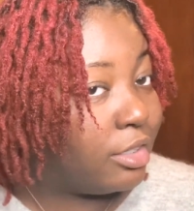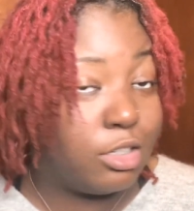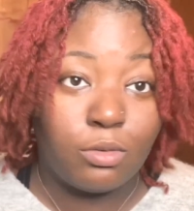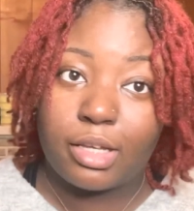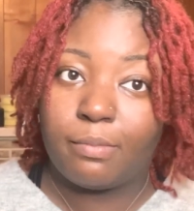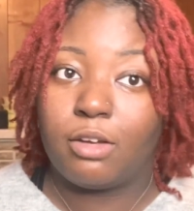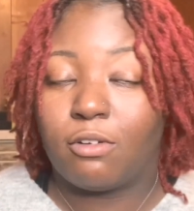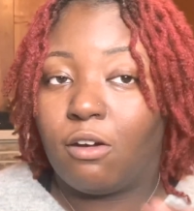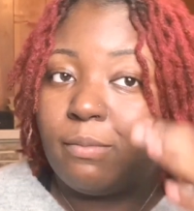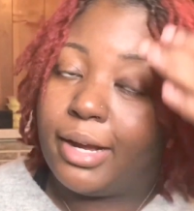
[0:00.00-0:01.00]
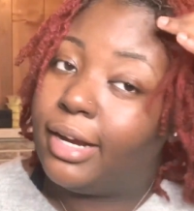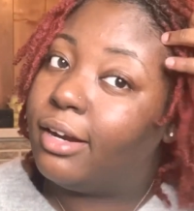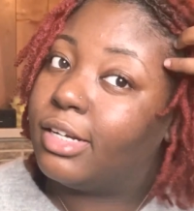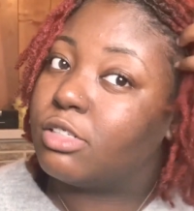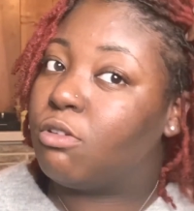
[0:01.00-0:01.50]
And don't get me wrong, my
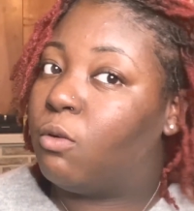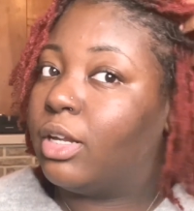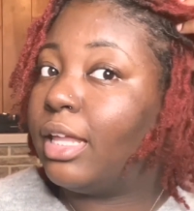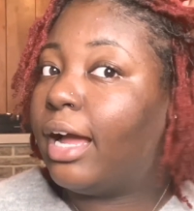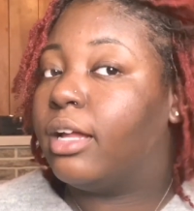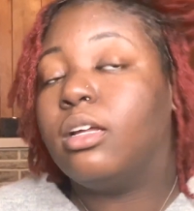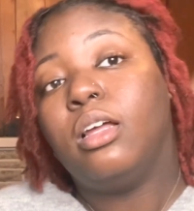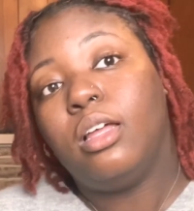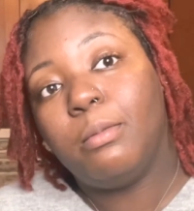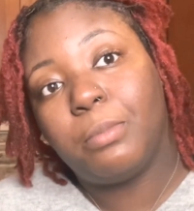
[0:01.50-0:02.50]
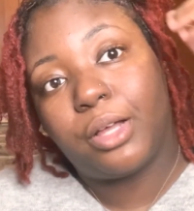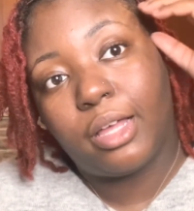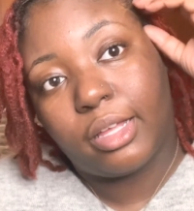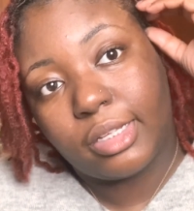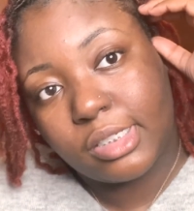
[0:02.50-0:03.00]
hair has grown a lot,
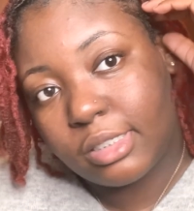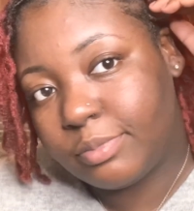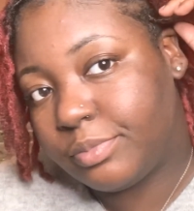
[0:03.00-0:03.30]
because